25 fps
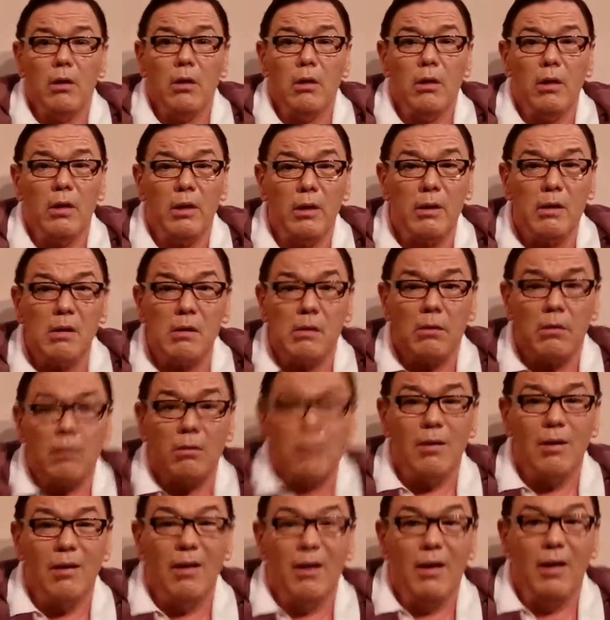here.
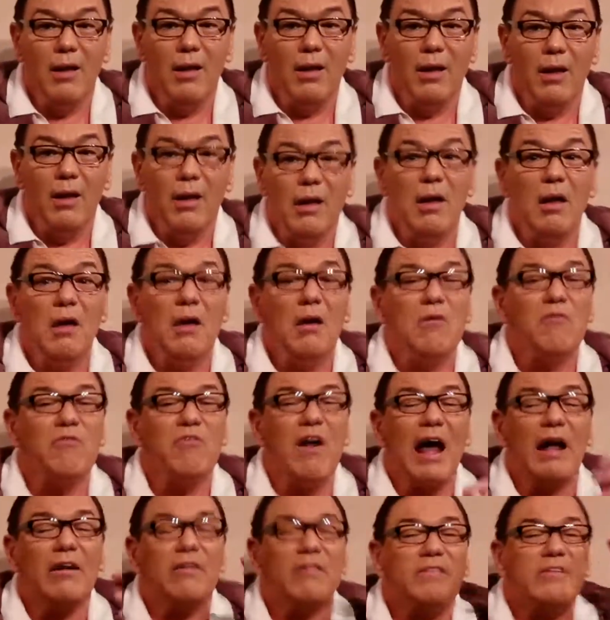
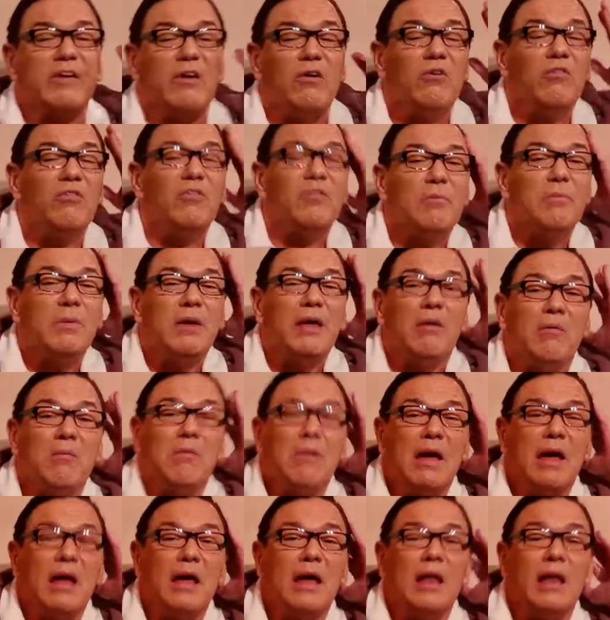Frank's going to be
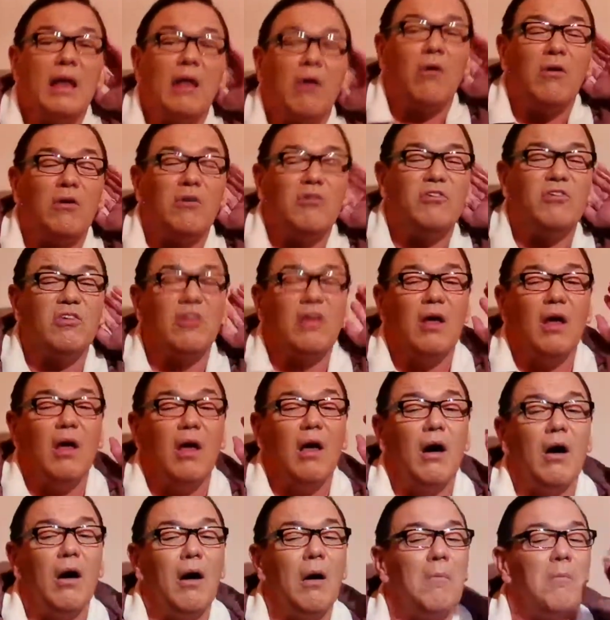away a lot
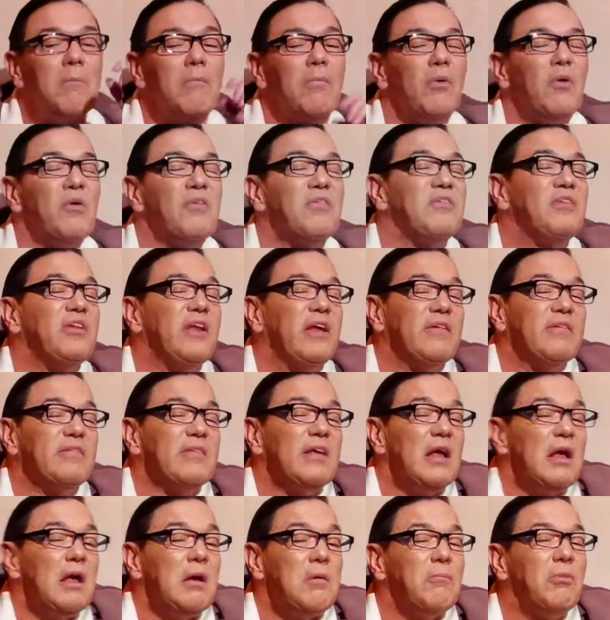on
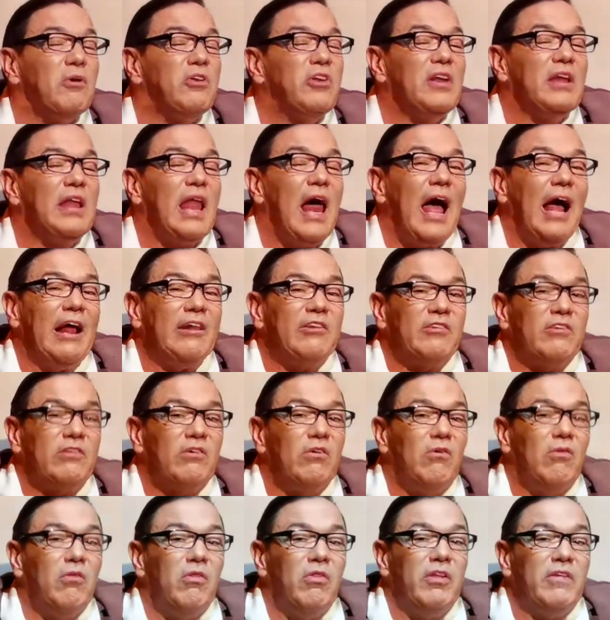business, but he'd like to
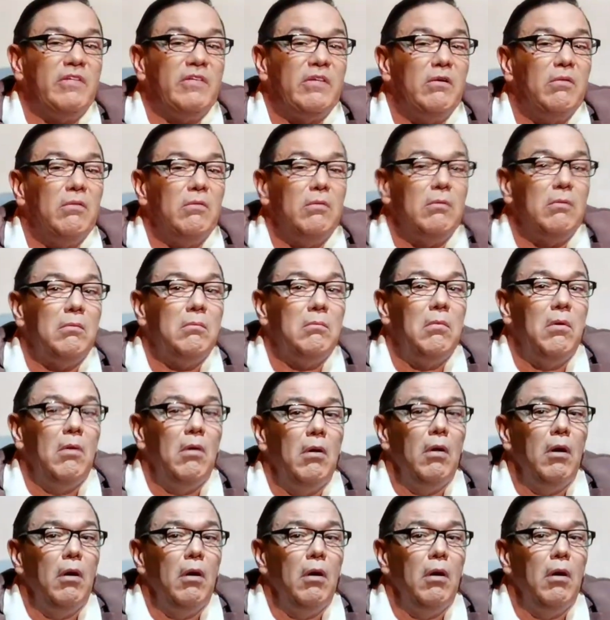call this home.